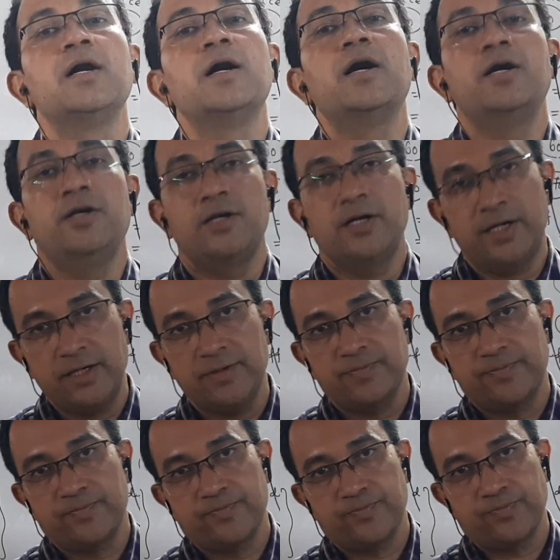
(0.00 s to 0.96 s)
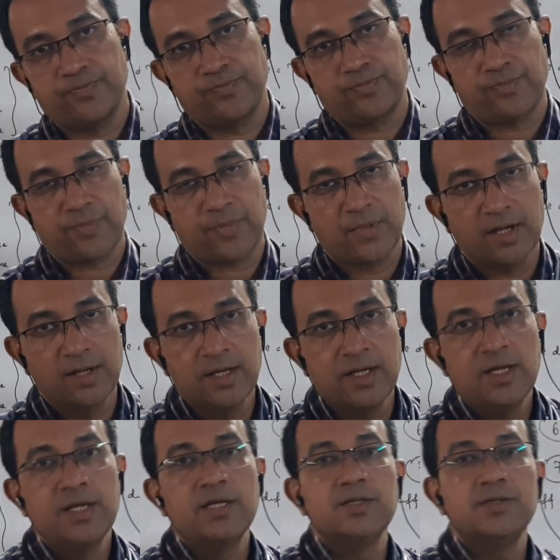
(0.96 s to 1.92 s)
100.
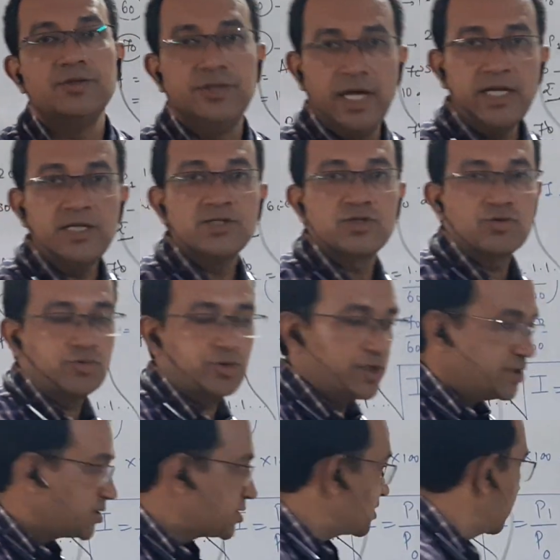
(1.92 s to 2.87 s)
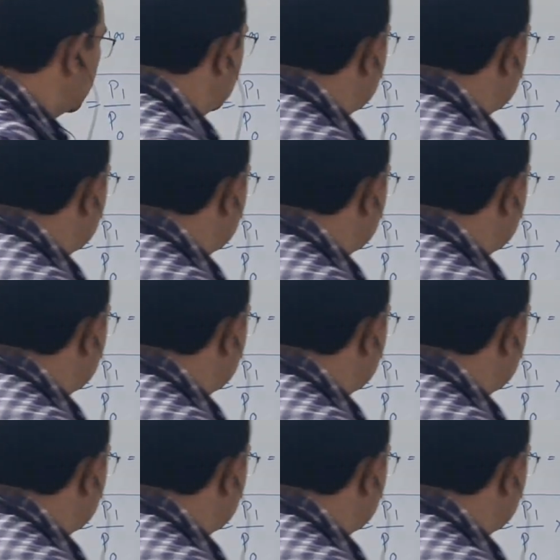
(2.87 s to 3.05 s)
Then students,